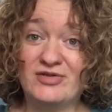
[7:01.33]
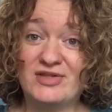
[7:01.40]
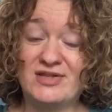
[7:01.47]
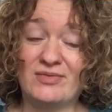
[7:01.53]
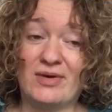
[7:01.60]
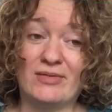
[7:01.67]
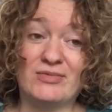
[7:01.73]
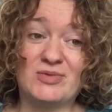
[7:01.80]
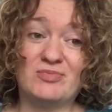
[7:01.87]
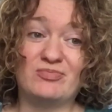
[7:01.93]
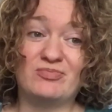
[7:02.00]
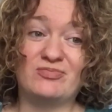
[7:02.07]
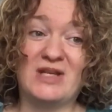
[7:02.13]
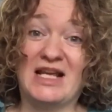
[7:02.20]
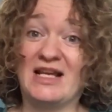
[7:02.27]
So I was
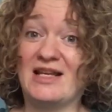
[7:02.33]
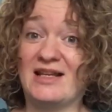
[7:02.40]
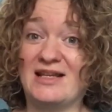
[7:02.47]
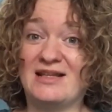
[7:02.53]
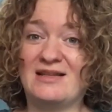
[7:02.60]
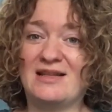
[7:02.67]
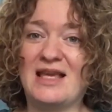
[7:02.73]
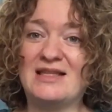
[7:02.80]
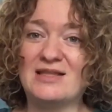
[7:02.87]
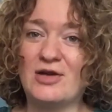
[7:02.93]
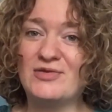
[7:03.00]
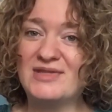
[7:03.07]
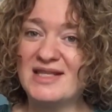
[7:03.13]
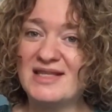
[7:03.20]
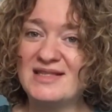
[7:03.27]
in
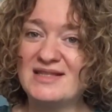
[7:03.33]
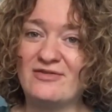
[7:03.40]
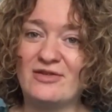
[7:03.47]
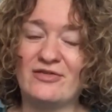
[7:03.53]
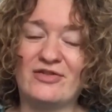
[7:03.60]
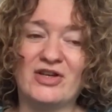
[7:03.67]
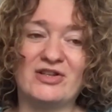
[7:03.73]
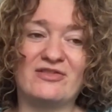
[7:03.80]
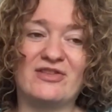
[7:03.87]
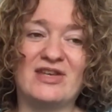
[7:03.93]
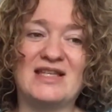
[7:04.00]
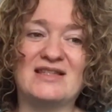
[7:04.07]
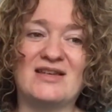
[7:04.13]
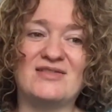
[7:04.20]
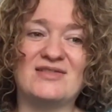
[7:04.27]
ketosis, if you've heard of
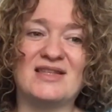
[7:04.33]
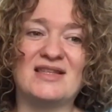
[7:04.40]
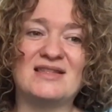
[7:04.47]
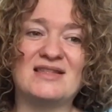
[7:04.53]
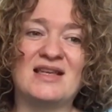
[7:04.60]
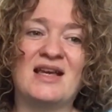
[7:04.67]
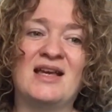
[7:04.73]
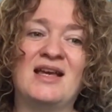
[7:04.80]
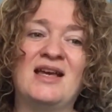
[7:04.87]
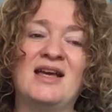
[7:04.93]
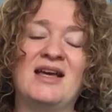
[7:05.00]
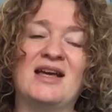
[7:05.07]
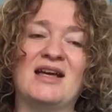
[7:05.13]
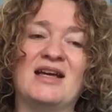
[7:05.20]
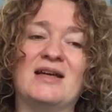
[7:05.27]
ketosis,
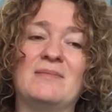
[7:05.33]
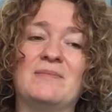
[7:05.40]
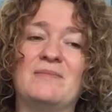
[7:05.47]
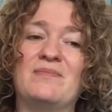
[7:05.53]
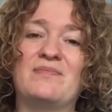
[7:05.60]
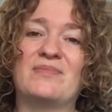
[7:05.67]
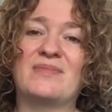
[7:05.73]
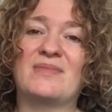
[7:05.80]
and